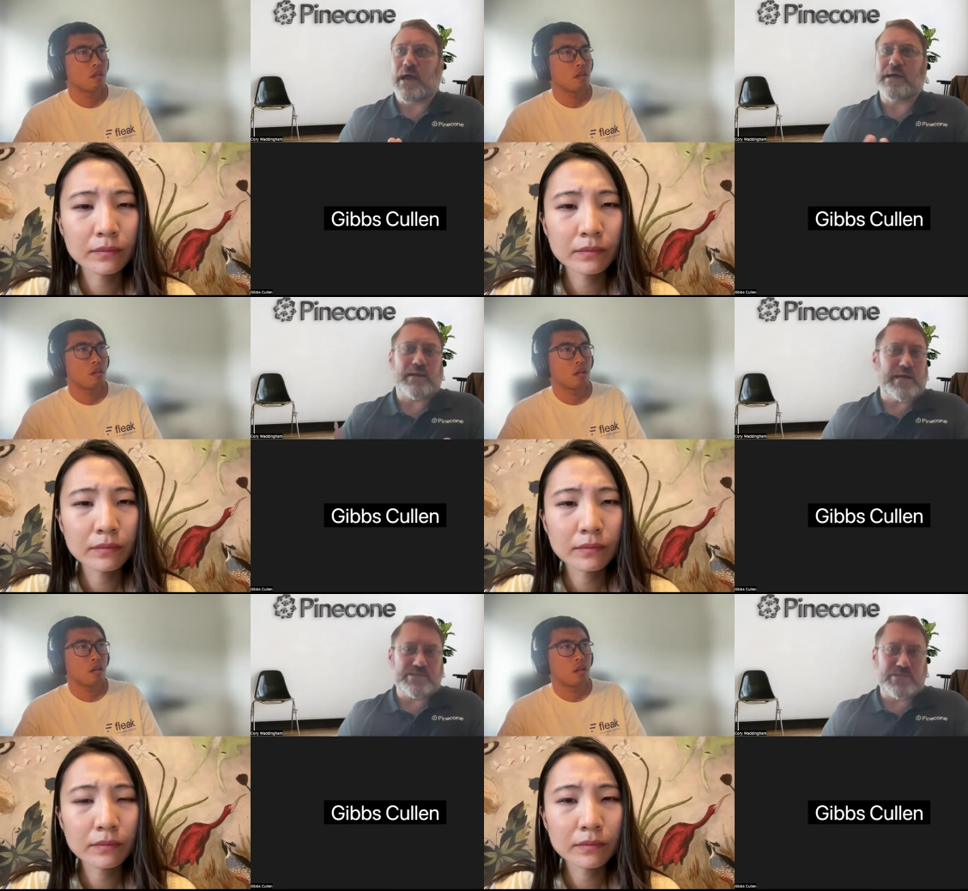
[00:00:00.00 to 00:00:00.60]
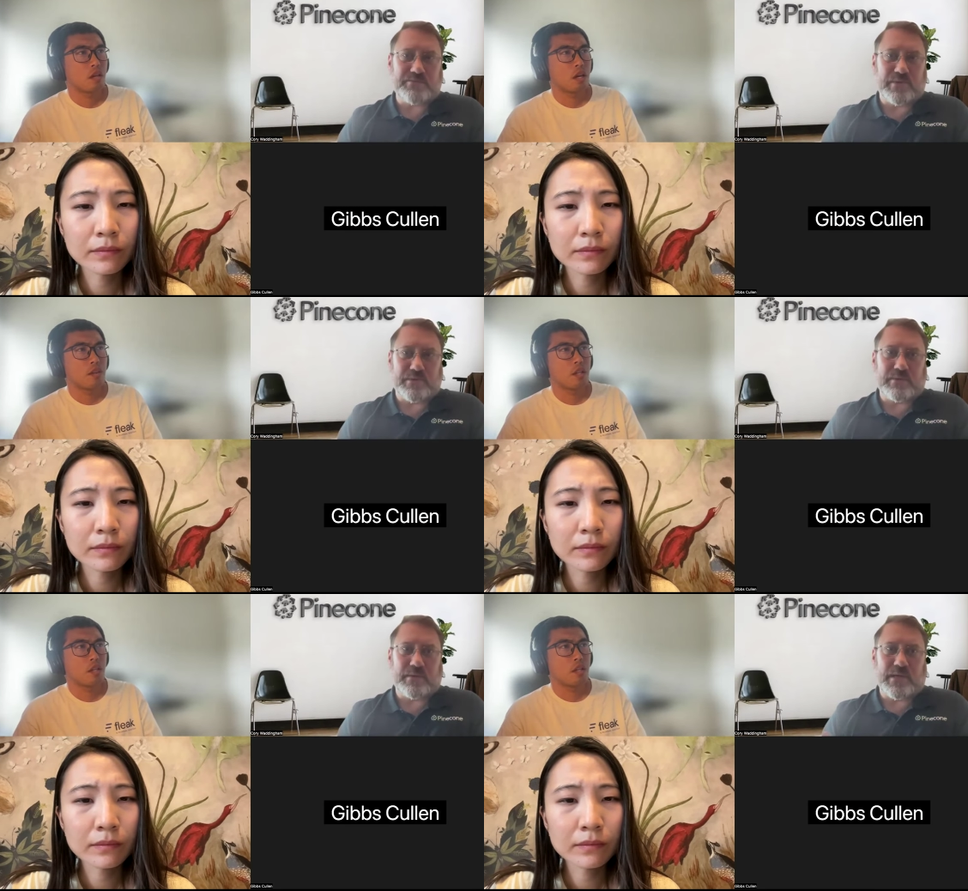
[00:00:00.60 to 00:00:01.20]
Speaker 1: I, yeah, uh, I, uh, I
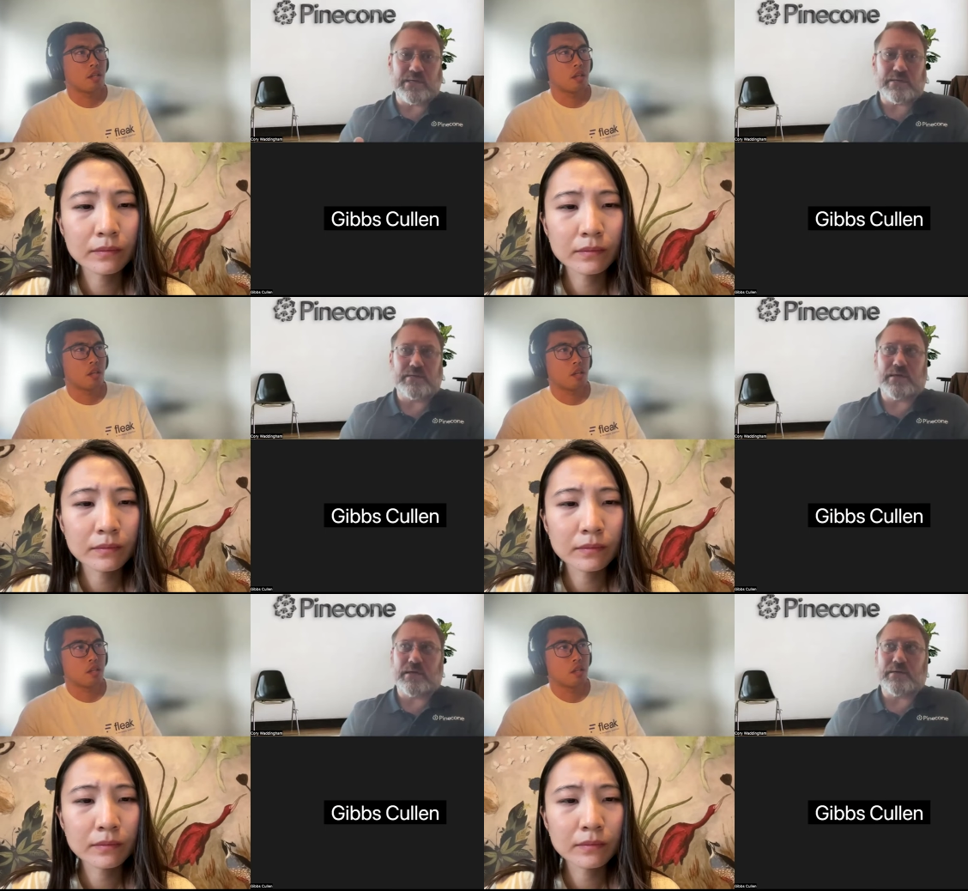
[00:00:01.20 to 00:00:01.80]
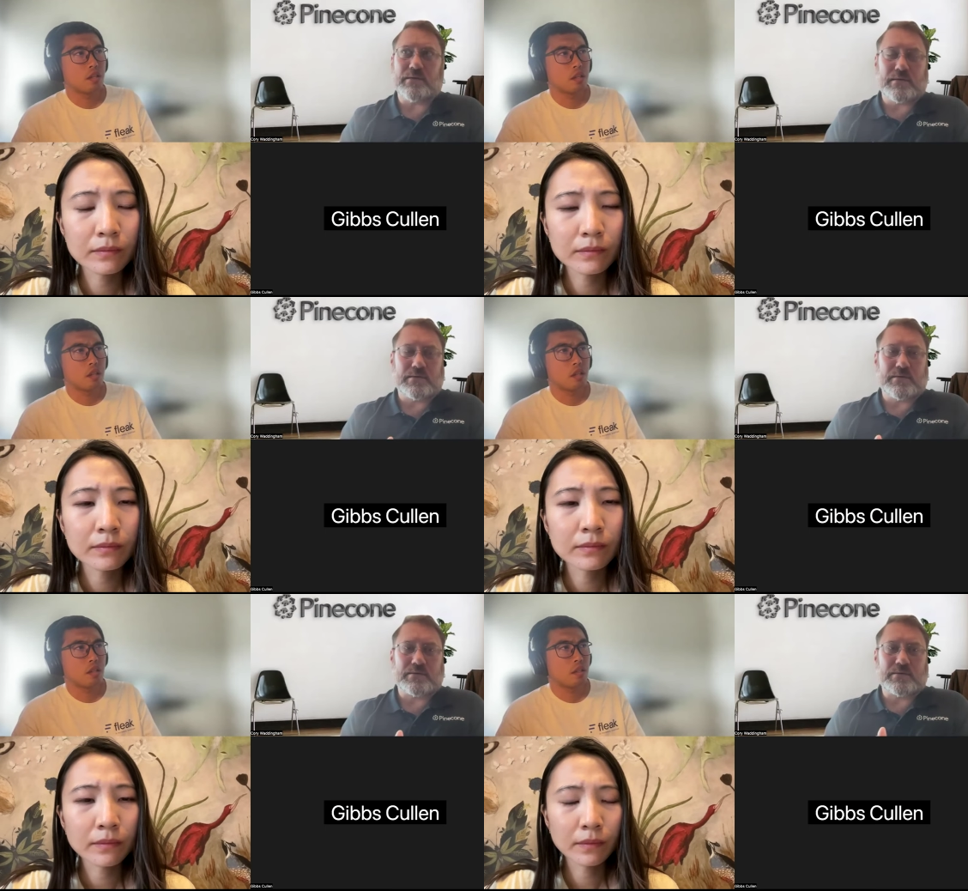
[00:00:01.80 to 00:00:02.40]
think, I, uh,
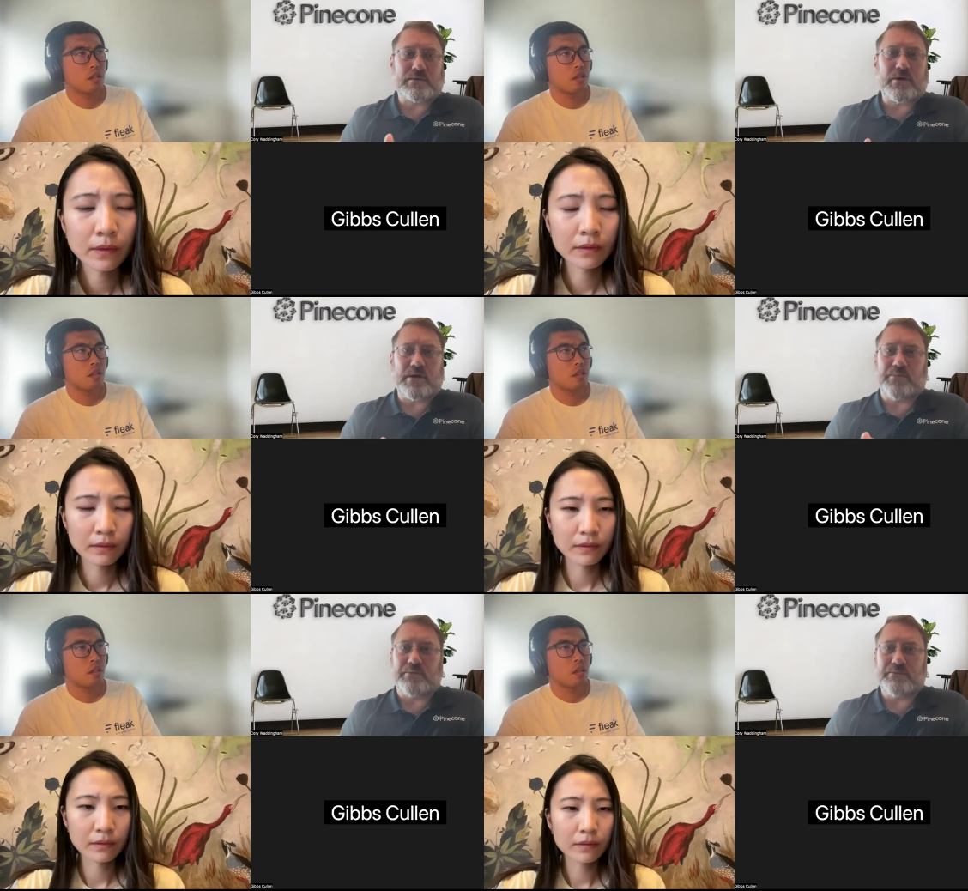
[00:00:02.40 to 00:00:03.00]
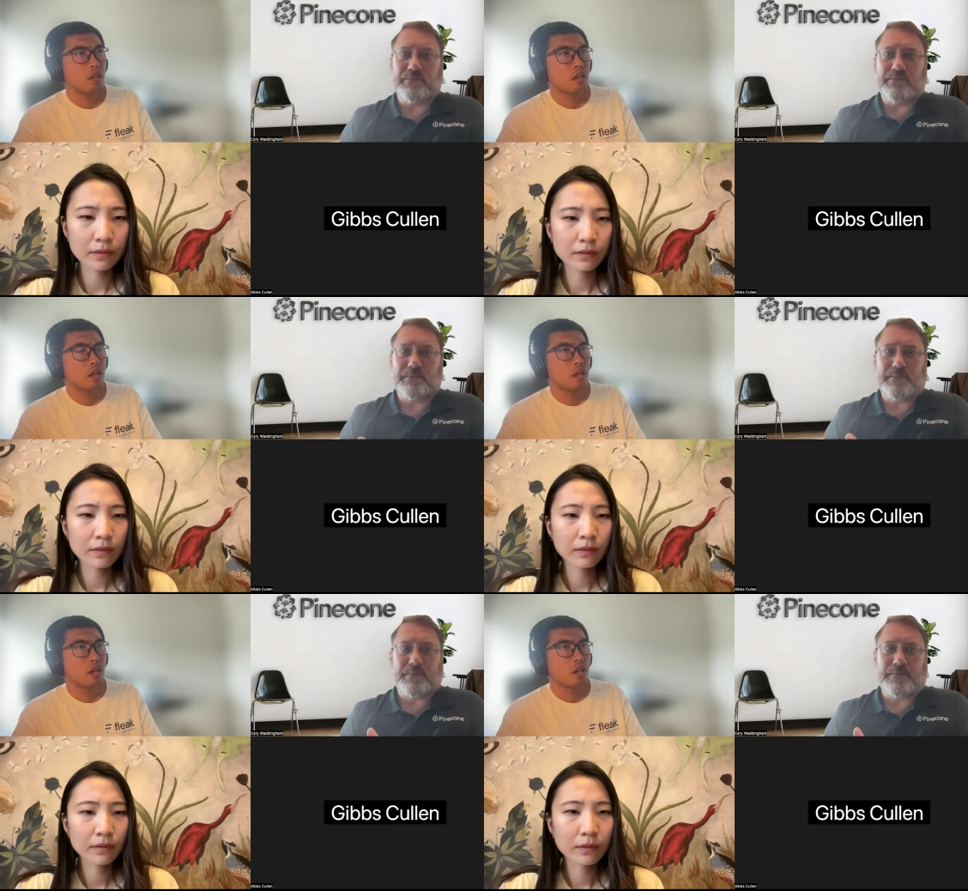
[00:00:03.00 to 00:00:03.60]
yeah. Go ahead, Bo.
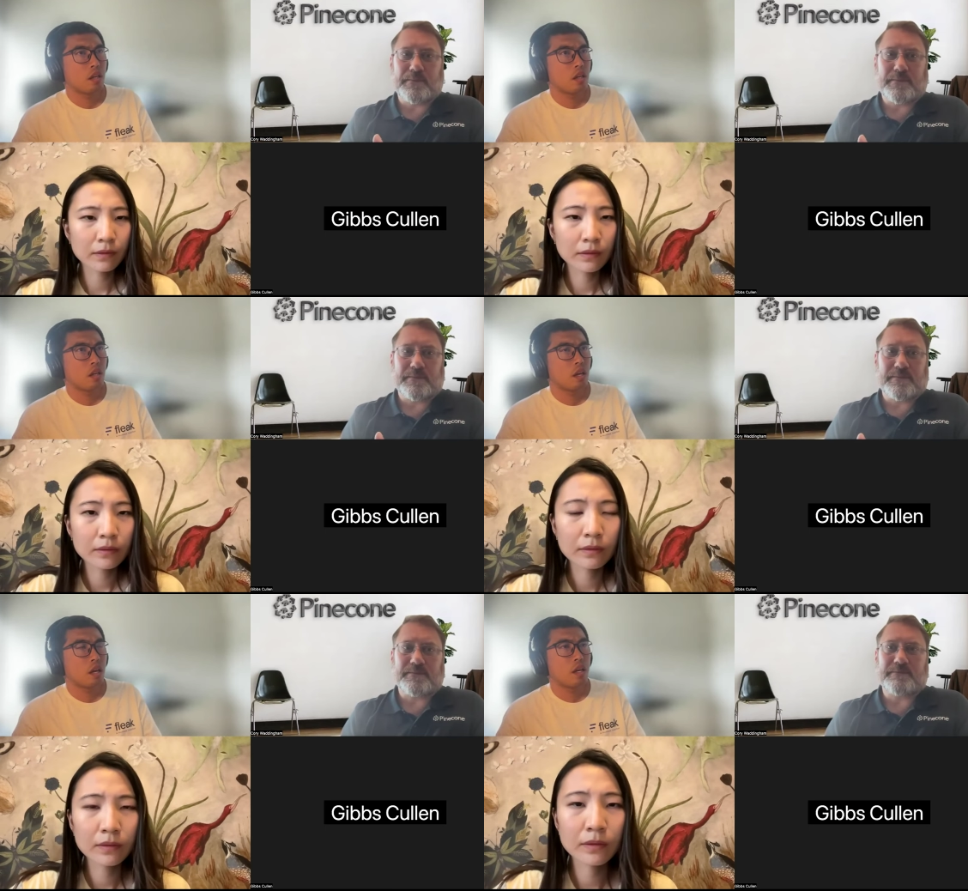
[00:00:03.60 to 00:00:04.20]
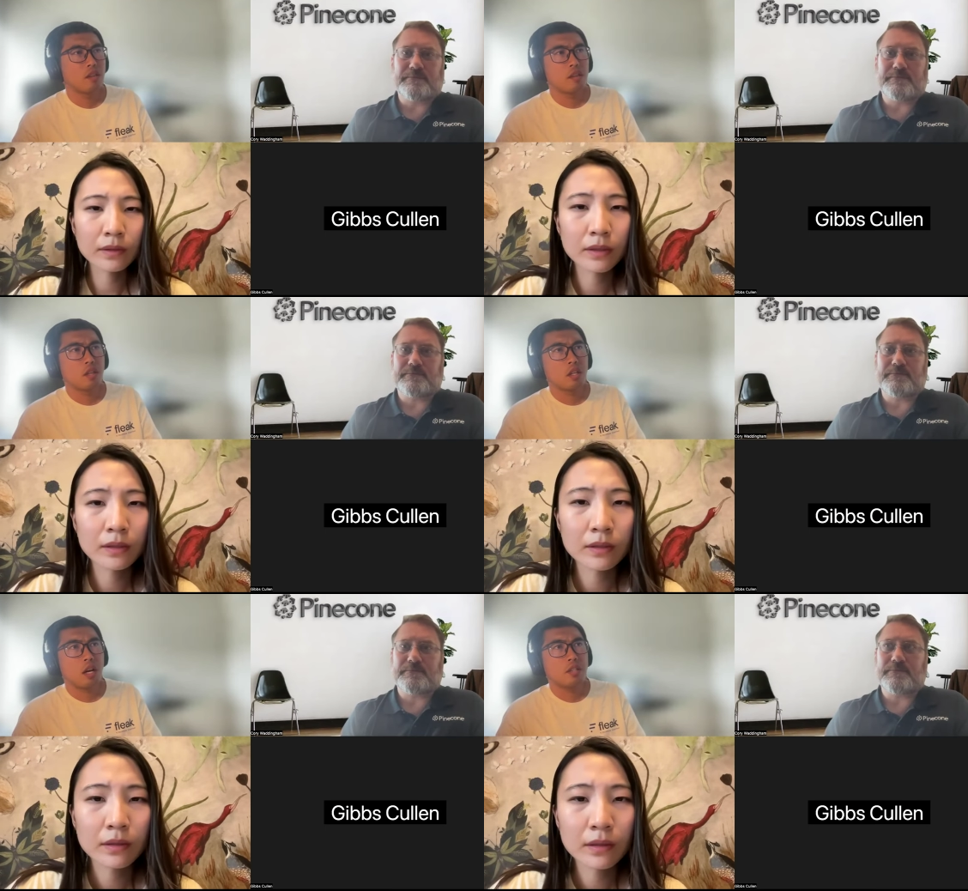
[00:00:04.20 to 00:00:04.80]
Speaker 2: I
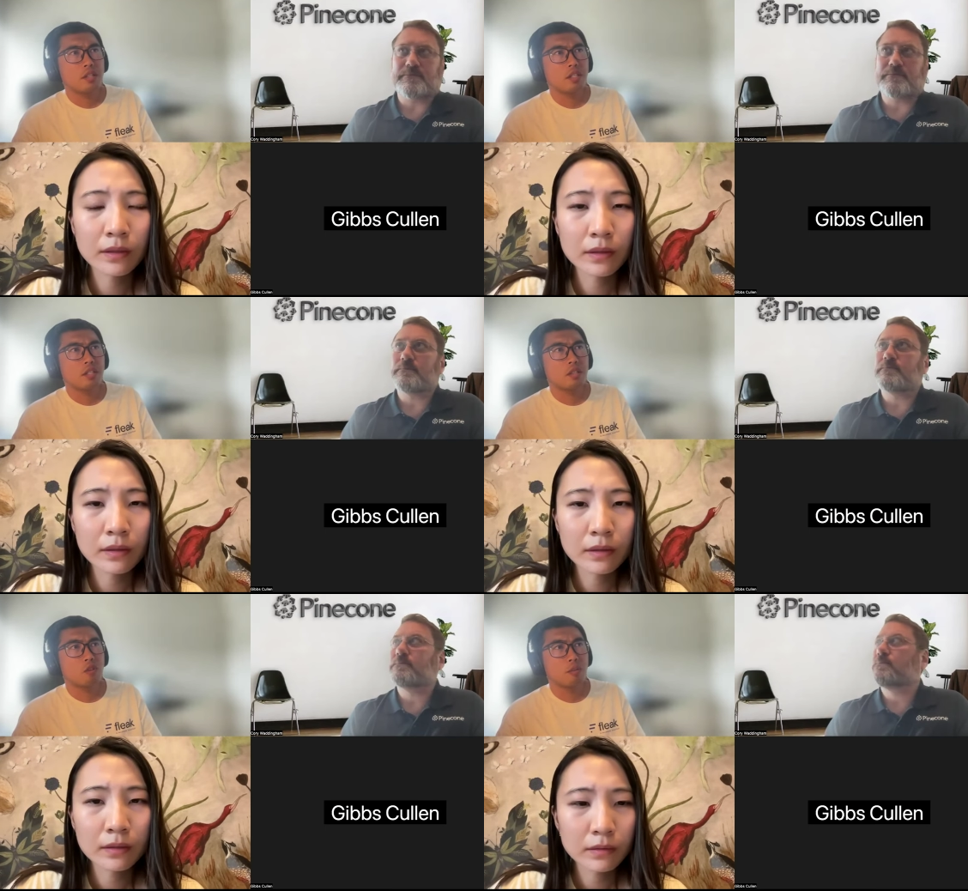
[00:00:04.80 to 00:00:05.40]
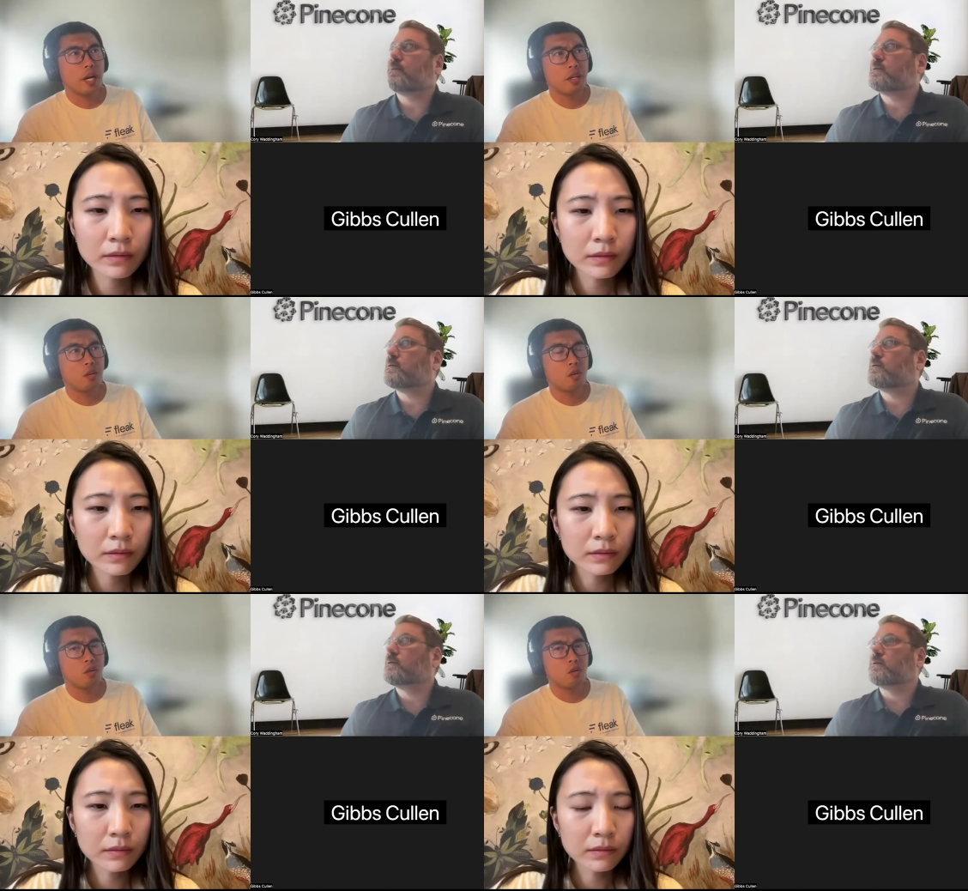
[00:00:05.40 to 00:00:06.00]
think at least for Pinecone,